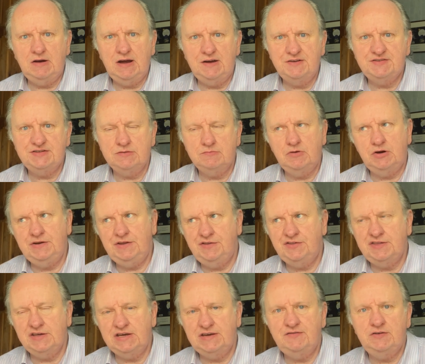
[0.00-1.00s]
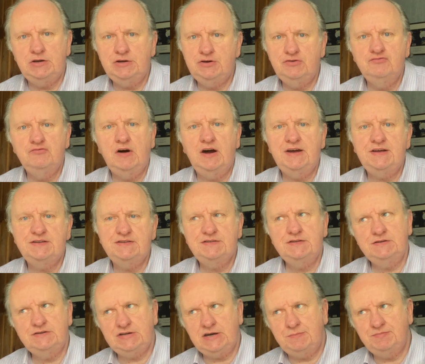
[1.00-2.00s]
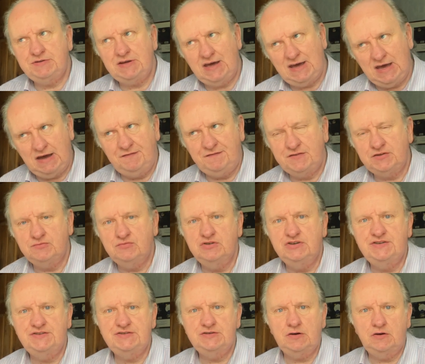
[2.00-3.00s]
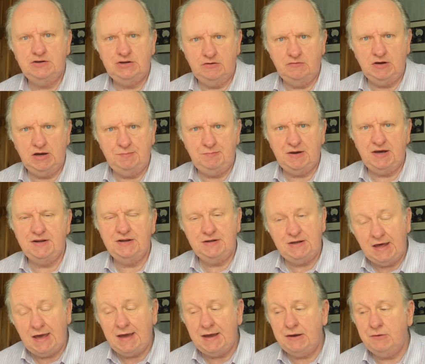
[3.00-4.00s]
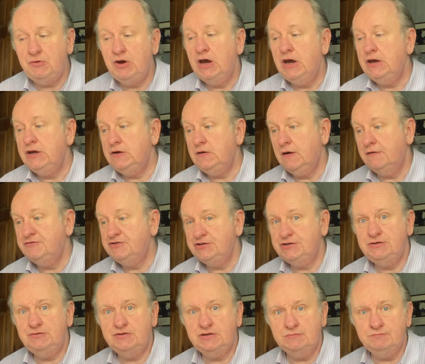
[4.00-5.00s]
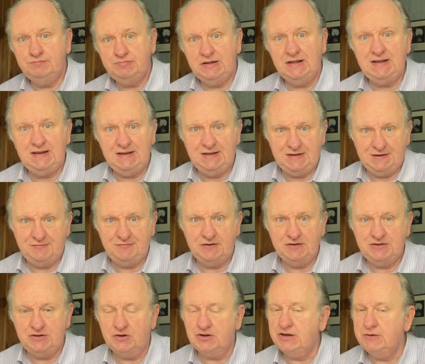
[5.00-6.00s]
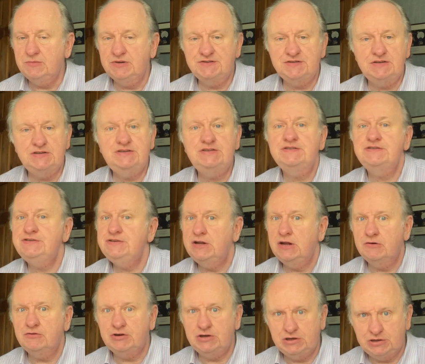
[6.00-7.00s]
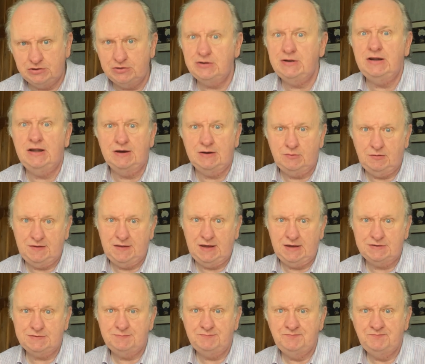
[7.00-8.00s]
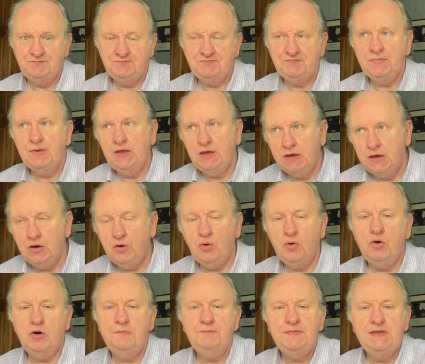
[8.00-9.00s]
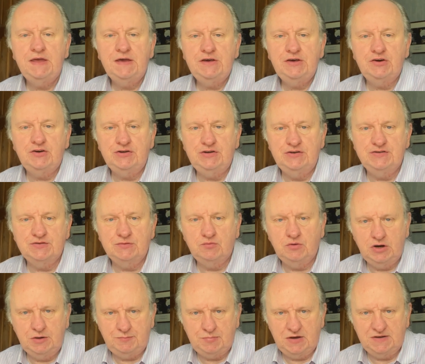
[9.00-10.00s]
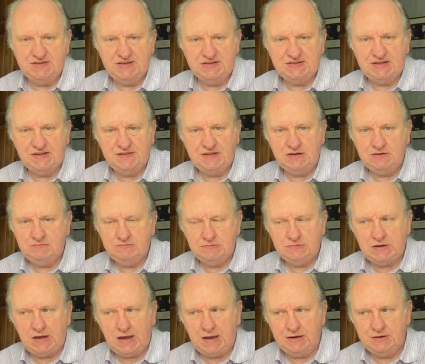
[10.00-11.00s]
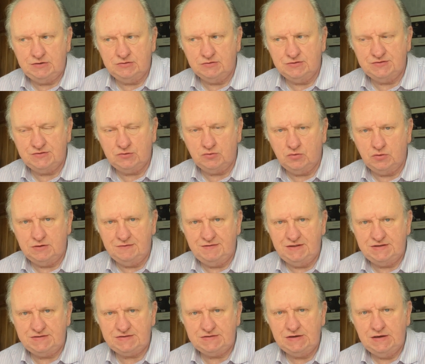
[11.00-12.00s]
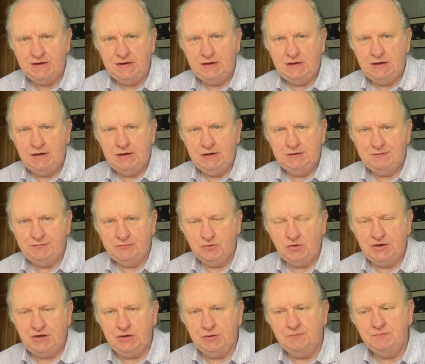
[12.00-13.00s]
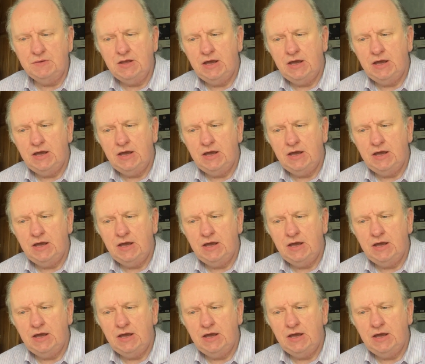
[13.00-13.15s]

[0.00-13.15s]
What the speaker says: out somewhere and you think of it and you write the chapter afterwards on your iPad. And now you have two completely different documents and just, you know, good luck with that. Or you can use a word processor that handles all of this for you.